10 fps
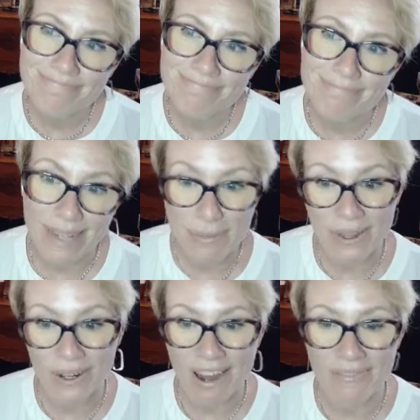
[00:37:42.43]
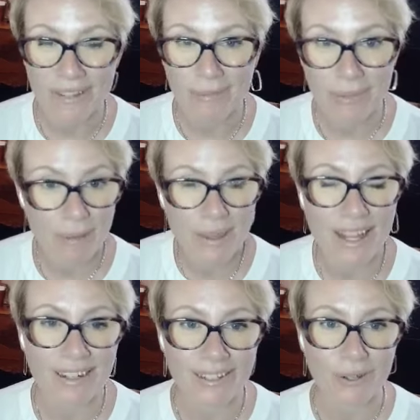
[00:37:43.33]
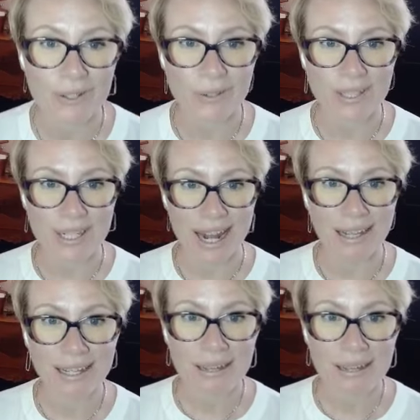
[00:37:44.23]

Maybe they're coughing, maybe they couldn't go to school today,